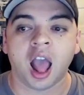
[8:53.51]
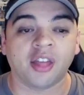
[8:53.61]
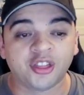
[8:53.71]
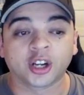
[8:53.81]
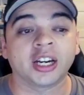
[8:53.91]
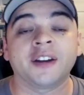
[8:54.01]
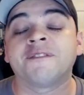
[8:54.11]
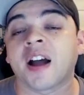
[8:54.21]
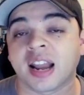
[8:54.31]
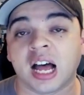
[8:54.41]
And they're going to
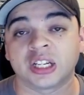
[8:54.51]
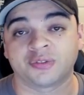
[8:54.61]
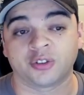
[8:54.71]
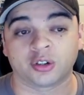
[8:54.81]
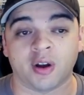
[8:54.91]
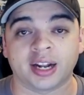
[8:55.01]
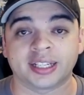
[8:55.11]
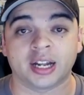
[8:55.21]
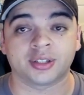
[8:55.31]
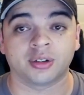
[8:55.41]
hit $5 for
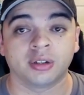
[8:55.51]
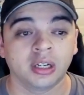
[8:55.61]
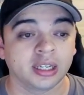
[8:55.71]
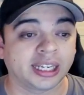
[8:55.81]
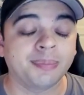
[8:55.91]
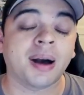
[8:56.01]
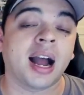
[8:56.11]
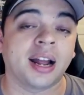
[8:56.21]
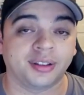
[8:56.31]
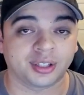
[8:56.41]
Crackdown. So keep an
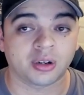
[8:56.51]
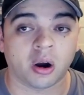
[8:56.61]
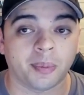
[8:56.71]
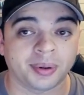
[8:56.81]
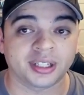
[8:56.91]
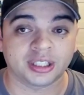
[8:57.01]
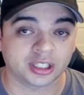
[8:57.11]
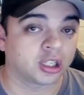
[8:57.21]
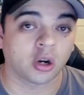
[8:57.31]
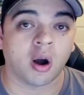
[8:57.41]
eye on this card because it's
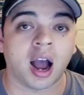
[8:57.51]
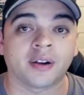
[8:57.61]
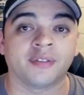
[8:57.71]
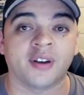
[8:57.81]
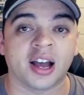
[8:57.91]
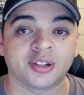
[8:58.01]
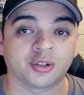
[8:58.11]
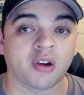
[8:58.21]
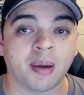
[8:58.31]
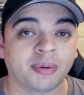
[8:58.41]
going to go higher in value.
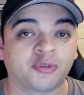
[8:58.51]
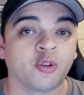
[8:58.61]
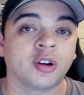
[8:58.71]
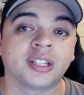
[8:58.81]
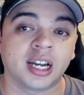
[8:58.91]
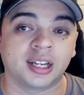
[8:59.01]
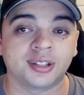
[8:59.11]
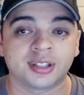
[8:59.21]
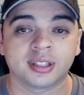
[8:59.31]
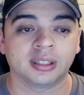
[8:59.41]
So grab it before it
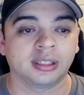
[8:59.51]
does.